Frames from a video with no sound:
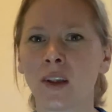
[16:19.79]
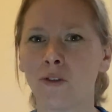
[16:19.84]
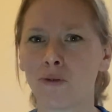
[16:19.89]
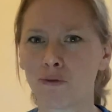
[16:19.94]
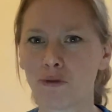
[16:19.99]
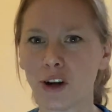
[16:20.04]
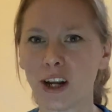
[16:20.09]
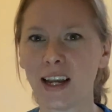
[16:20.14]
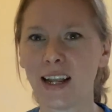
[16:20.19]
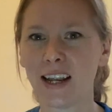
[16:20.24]

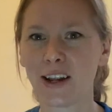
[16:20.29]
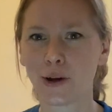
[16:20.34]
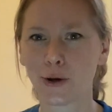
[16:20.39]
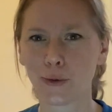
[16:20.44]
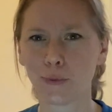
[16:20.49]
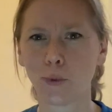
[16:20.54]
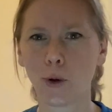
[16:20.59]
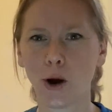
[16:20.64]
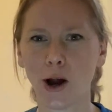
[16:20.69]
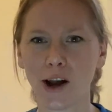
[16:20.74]
Really
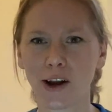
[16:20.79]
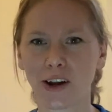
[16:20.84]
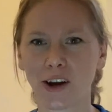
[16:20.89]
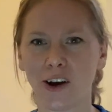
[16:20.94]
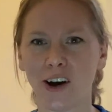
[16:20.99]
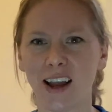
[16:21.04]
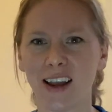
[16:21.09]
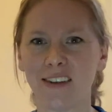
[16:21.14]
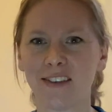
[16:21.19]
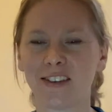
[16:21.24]
good work,
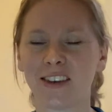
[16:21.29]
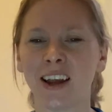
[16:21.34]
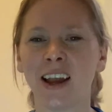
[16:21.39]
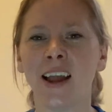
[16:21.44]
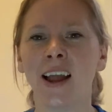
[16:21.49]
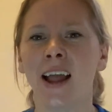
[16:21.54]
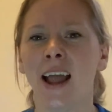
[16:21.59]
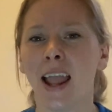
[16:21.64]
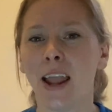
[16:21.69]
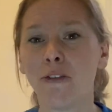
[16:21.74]
guys.
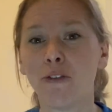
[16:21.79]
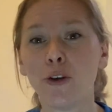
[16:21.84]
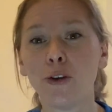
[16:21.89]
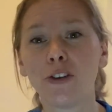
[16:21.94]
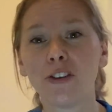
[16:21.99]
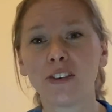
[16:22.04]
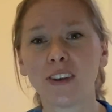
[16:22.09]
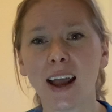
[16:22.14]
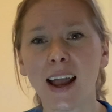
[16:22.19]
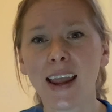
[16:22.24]
If you
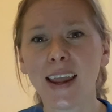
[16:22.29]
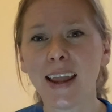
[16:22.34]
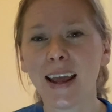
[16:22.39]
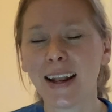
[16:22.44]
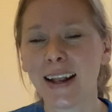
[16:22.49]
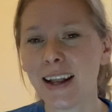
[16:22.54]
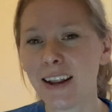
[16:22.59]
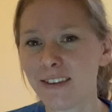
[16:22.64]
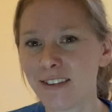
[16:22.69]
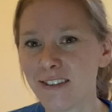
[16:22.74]
stay
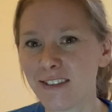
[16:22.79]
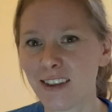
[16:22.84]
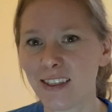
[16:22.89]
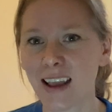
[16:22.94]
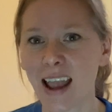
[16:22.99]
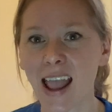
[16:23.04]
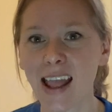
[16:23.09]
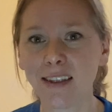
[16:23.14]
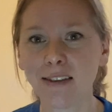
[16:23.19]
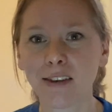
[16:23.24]
and listen to
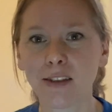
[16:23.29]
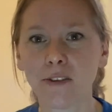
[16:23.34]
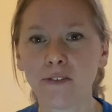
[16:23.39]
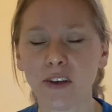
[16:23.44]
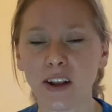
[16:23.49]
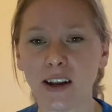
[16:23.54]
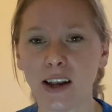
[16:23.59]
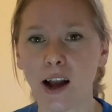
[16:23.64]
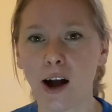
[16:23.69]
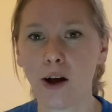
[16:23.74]
the end of the
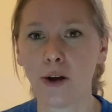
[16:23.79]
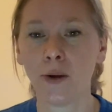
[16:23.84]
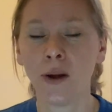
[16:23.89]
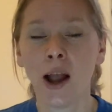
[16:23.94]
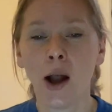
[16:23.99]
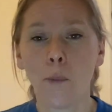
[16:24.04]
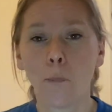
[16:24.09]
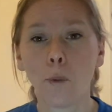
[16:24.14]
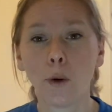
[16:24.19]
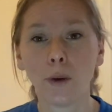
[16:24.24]
video,
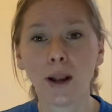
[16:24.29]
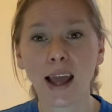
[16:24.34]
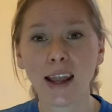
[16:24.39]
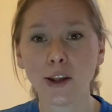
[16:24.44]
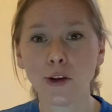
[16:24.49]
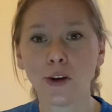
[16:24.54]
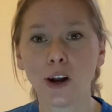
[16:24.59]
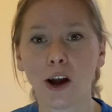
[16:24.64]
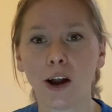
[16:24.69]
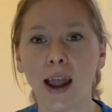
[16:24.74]
we'll let
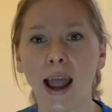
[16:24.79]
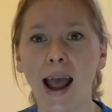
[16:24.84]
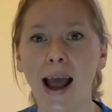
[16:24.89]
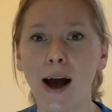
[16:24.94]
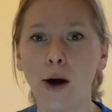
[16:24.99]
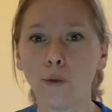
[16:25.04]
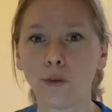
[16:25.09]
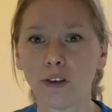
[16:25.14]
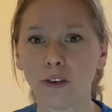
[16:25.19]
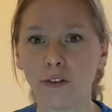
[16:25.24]
you know
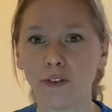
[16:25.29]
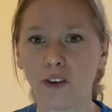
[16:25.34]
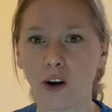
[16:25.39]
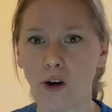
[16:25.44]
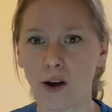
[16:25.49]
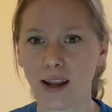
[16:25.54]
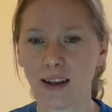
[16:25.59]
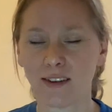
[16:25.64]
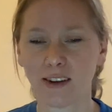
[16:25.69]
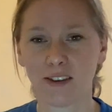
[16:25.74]
how to
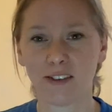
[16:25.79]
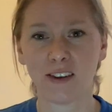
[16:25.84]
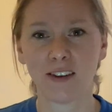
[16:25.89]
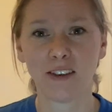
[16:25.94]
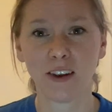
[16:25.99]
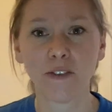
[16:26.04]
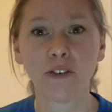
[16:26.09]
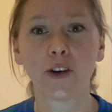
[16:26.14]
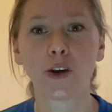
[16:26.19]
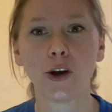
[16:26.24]
find a
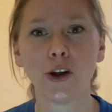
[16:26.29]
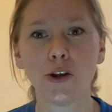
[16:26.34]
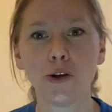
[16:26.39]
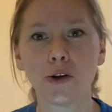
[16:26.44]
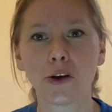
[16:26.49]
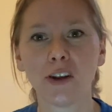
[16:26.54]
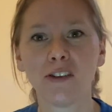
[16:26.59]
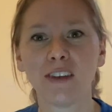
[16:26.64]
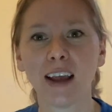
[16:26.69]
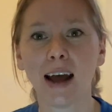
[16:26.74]
certificate you
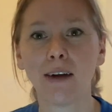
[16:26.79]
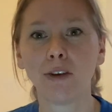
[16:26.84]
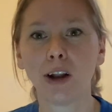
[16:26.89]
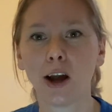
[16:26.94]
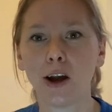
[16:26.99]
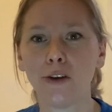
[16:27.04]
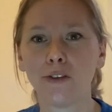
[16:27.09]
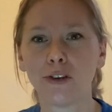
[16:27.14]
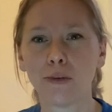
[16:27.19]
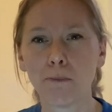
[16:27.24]
can
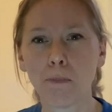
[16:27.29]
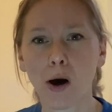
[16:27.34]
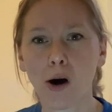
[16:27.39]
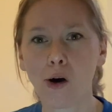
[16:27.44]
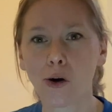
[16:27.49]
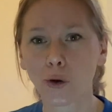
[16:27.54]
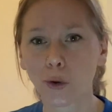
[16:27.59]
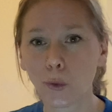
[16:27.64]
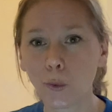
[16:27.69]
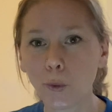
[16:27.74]
download to
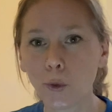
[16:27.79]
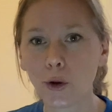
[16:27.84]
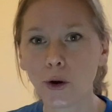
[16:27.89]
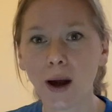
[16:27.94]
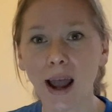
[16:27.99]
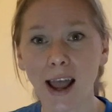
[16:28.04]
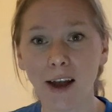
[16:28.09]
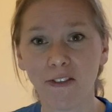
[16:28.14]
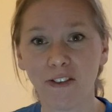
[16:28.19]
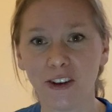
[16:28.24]
mark all your
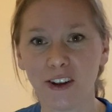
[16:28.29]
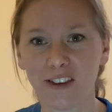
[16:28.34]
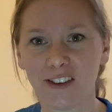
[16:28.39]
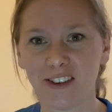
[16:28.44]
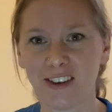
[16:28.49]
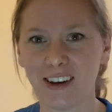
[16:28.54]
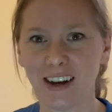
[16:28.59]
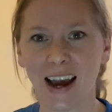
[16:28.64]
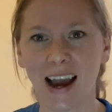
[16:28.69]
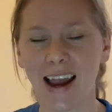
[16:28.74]
efforts
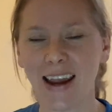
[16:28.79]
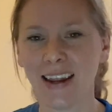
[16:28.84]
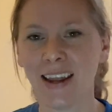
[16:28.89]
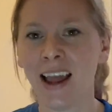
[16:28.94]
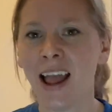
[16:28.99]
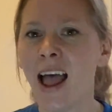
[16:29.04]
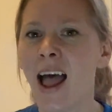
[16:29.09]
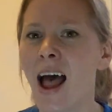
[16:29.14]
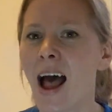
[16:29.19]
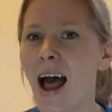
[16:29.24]
today.
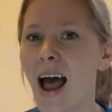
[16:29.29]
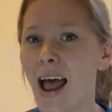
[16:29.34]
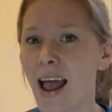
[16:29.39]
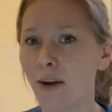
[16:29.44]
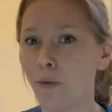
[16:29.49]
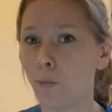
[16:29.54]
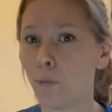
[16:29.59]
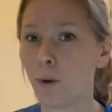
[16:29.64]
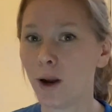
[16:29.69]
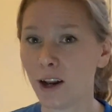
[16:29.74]

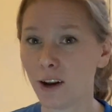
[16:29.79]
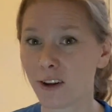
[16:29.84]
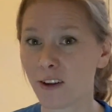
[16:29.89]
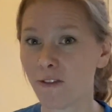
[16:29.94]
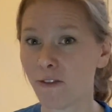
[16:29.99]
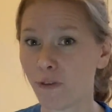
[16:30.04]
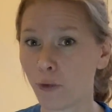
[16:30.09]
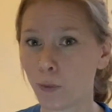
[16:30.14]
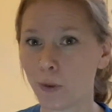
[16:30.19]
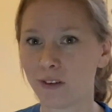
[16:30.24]
And we're looking
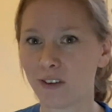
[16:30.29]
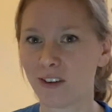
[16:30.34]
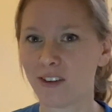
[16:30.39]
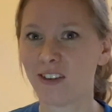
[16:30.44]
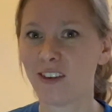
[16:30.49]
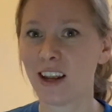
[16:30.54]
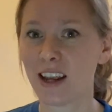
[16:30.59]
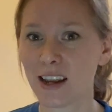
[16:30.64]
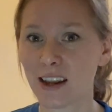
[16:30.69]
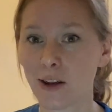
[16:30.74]
forward to
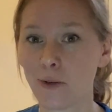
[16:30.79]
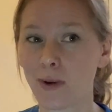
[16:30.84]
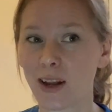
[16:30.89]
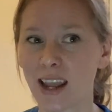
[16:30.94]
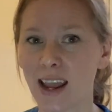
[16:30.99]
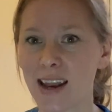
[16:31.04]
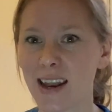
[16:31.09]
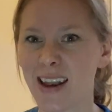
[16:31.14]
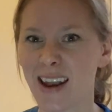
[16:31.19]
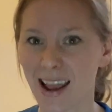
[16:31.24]
seeing you
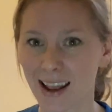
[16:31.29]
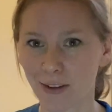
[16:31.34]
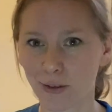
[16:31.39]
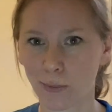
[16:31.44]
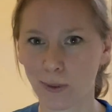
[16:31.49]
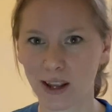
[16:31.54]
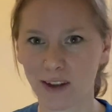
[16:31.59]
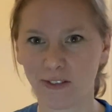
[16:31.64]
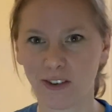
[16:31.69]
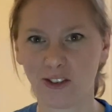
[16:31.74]
again next
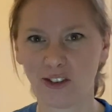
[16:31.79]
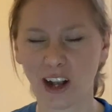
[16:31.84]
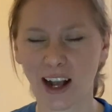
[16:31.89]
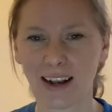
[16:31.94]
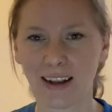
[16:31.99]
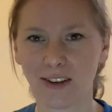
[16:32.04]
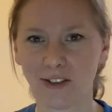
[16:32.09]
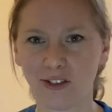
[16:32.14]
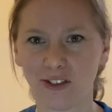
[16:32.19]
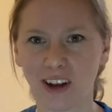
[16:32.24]
week for
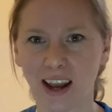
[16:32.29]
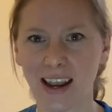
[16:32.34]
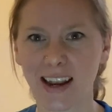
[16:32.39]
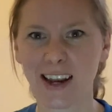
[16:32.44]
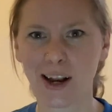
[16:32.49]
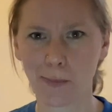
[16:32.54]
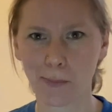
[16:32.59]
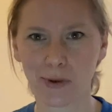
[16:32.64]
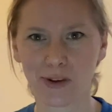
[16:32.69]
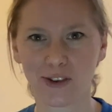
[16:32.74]
challenge day
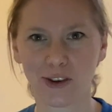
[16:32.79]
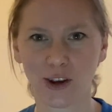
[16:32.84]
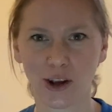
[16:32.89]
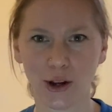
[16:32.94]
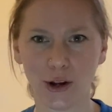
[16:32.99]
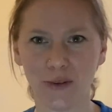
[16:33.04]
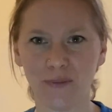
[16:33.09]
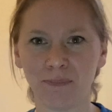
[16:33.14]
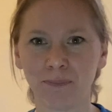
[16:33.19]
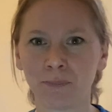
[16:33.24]
number
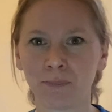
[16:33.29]
two.